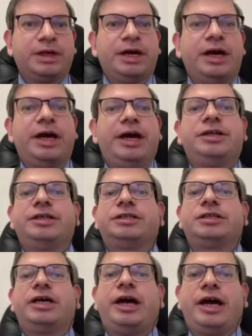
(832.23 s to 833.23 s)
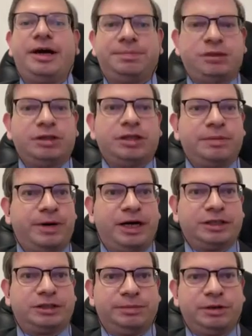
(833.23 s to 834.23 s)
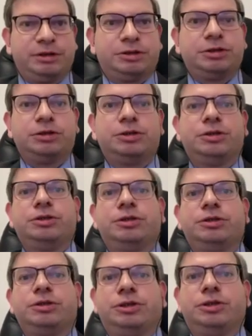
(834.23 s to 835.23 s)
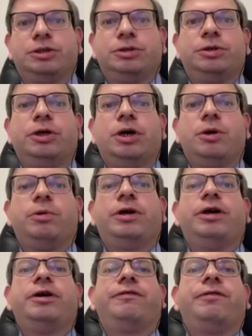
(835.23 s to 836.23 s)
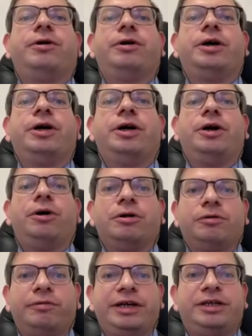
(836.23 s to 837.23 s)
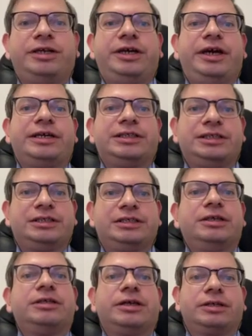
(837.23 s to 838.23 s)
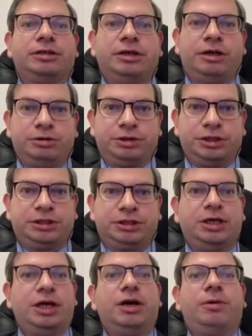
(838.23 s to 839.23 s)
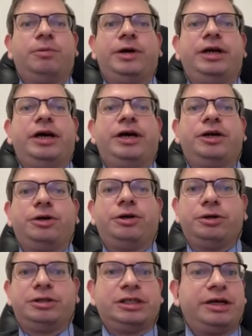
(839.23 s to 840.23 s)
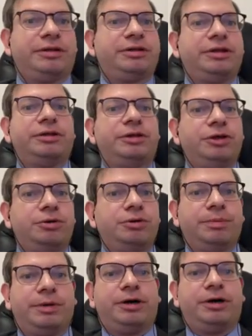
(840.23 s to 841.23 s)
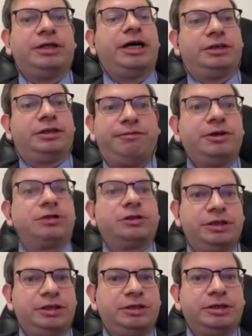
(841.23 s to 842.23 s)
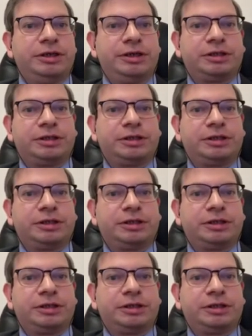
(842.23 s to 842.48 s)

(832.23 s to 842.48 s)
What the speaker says: It is absolutely possible to do with already existing technologies. When I heard something new about artificial intellect,